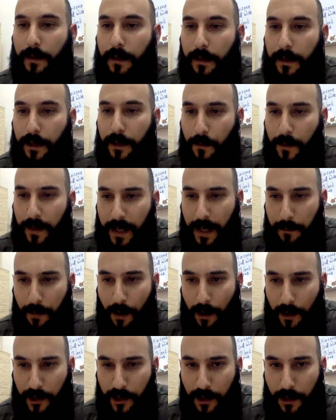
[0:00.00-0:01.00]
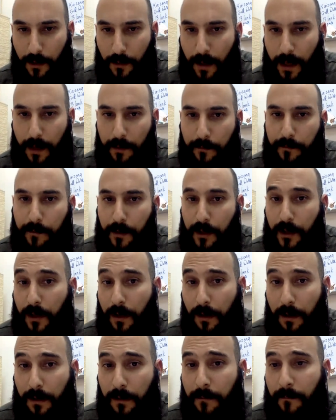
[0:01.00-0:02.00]
You would get partial credit for
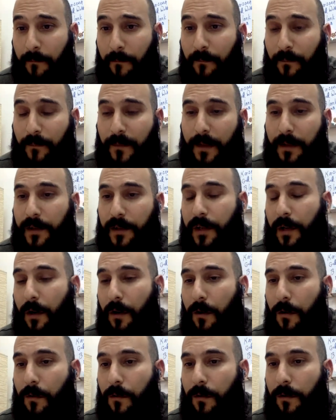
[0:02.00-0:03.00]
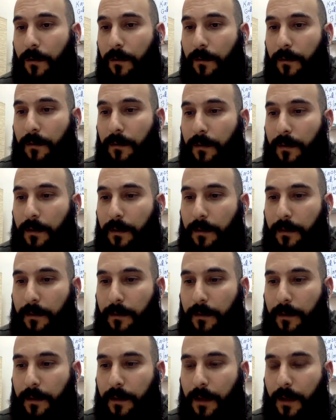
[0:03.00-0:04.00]
sure. So
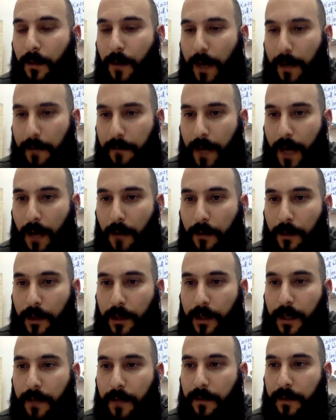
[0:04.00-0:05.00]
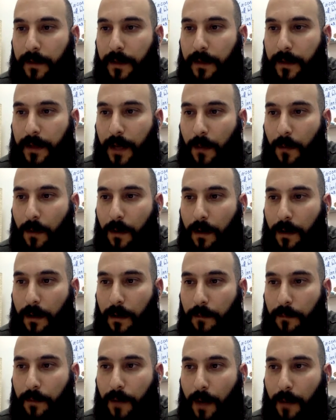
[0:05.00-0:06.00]
the great vowel shift, there
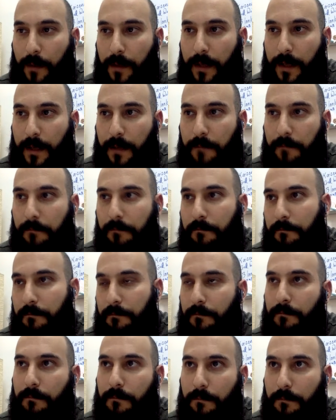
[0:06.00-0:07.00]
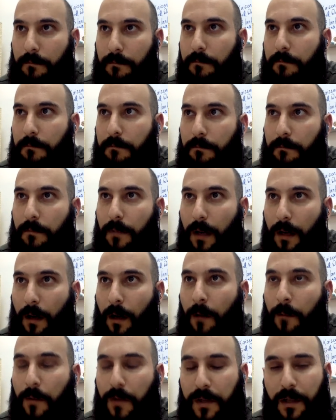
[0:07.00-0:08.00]
were probably
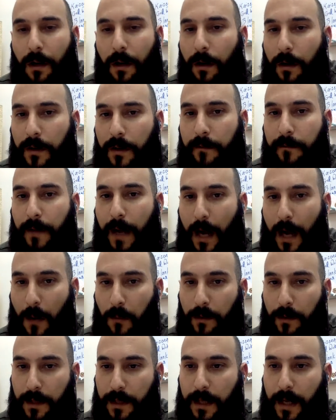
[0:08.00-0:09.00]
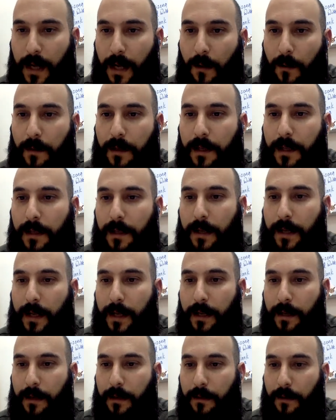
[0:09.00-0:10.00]
almost all the vowel sounds
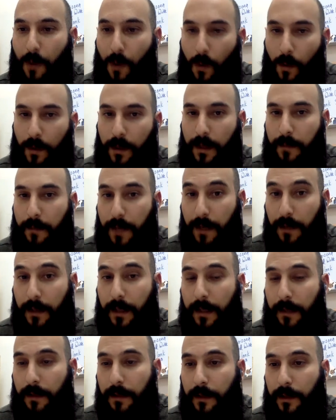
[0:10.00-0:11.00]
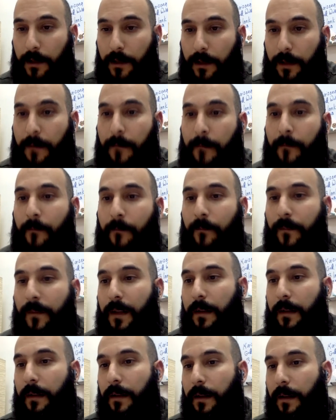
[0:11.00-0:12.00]
in Old and Middle English
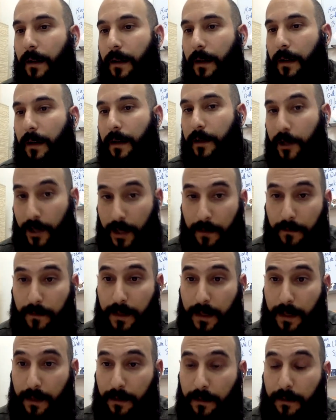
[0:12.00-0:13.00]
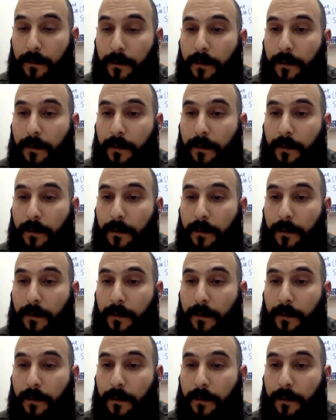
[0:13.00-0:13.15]
shifted.